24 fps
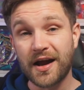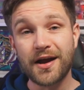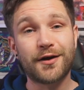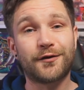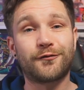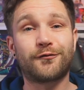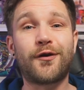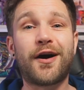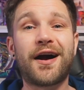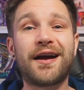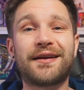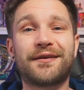
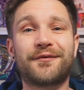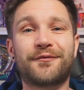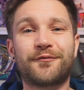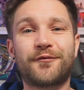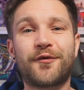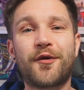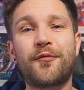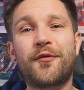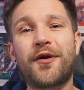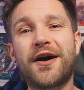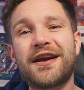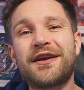Right,
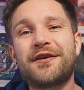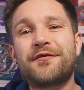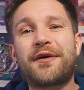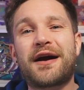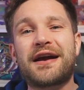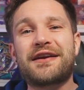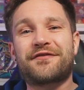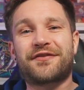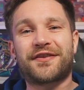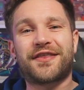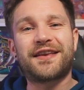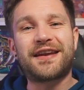well, while you
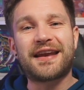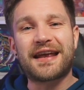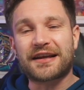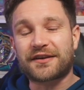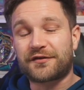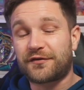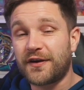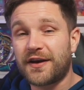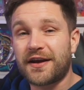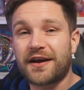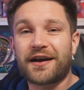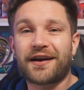wait for the next
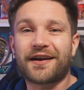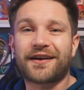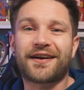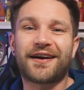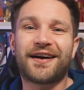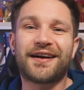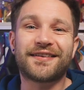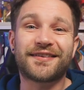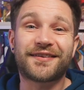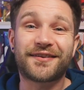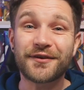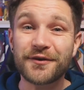video,
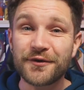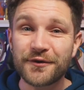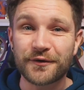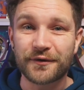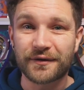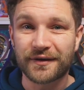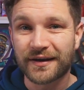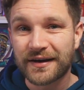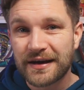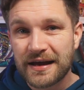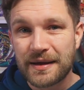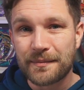guys, do
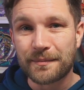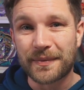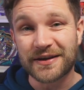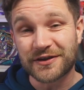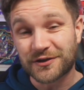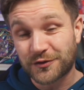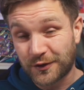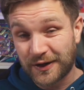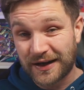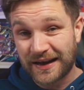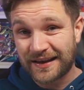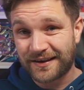make
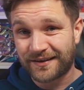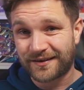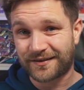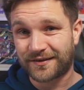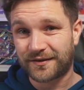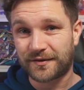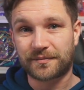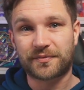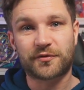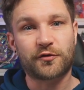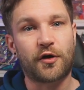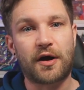sure to hit the
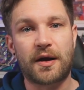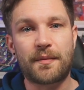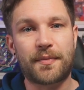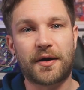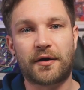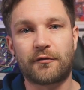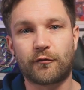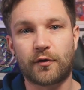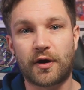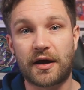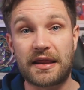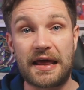subscribe
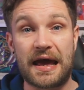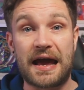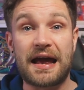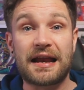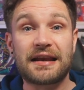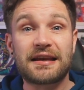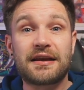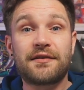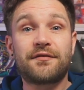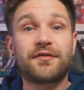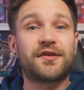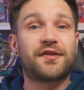button right there.
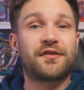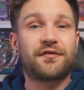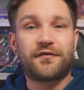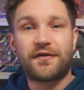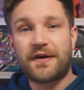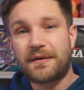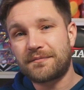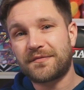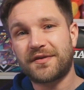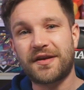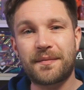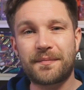And give us a
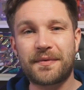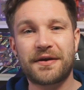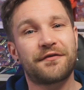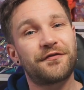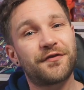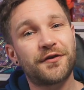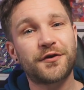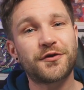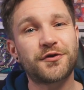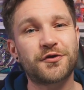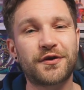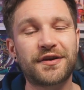thumbs up if
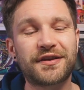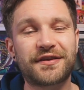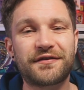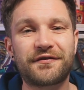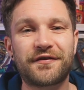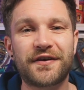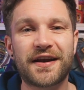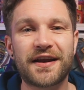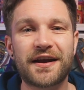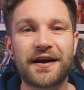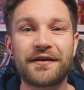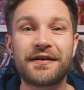you enjoyed the
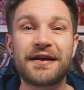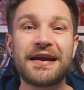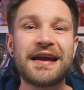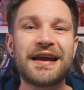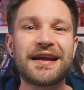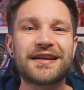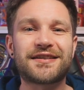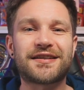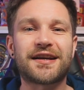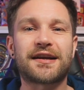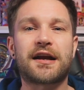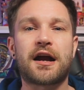video.
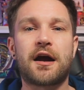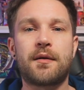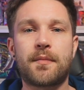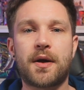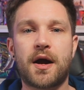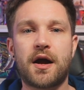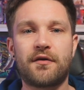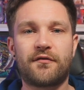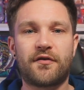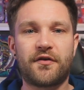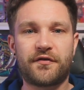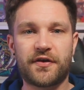Check out
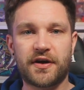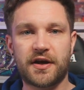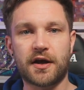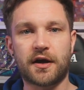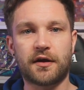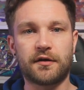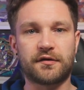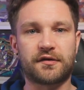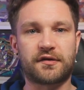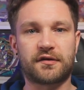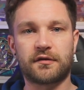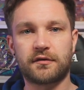my other
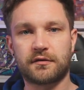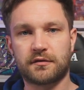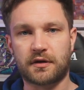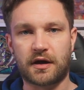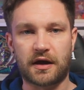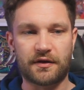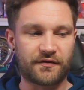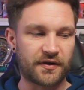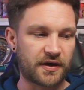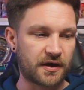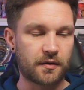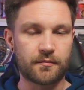videos.
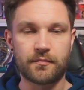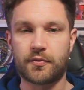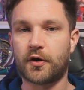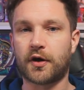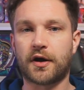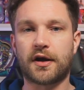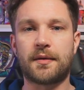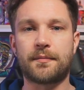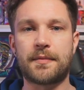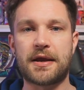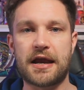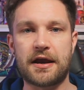I think I'm
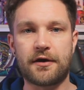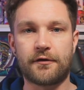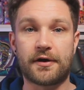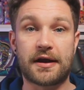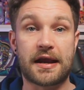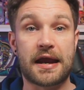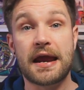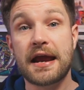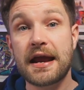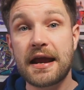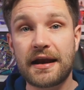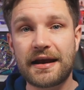putting them here and
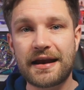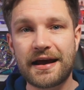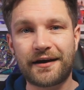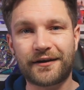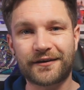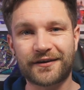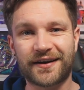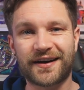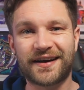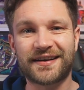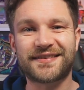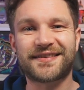here now,
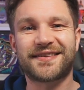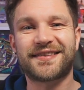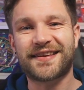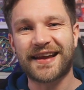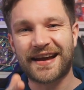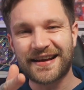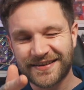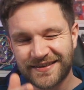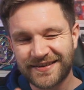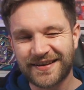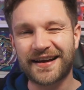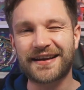guys.
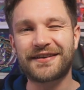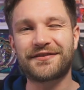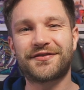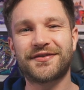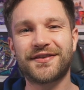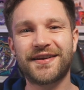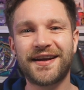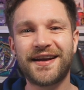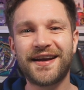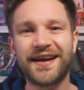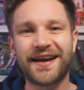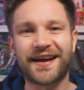Stay safe,
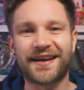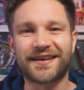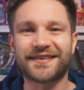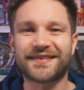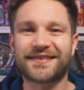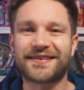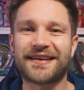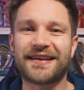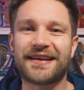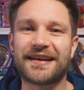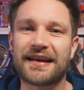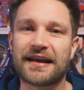and I'll
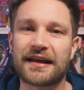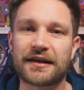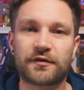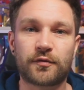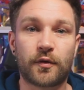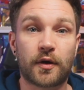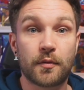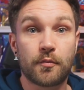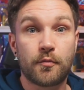see you in the next one.